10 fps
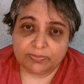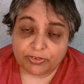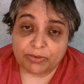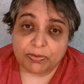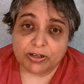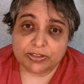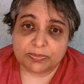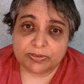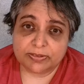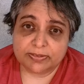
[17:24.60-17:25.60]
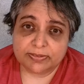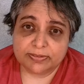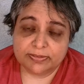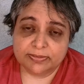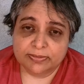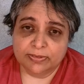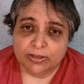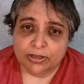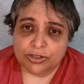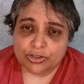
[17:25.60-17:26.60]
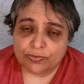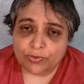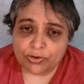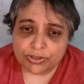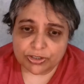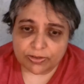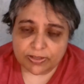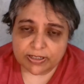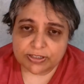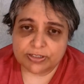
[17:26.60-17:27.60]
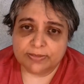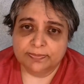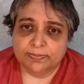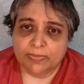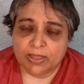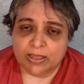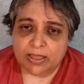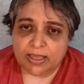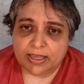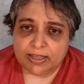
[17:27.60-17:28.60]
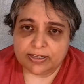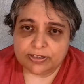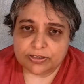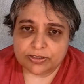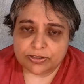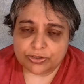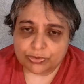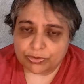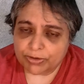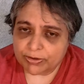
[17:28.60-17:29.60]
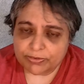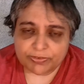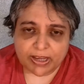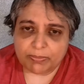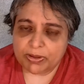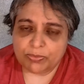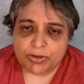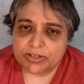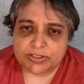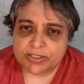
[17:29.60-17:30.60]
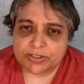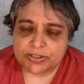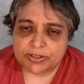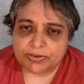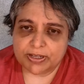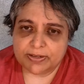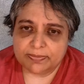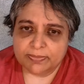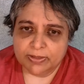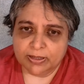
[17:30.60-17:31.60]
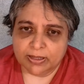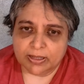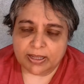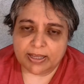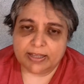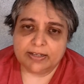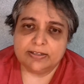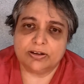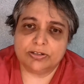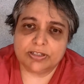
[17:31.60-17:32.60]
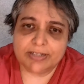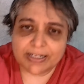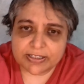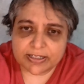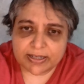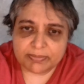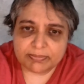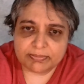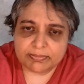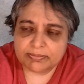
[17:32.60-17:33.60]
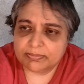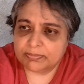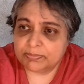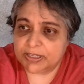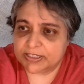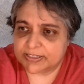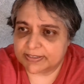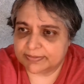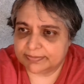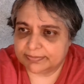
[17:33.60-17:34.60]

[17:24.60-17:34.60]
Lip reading: Very possible. So focus on this and do the round of tapping when it's necessary. And until next time, peace.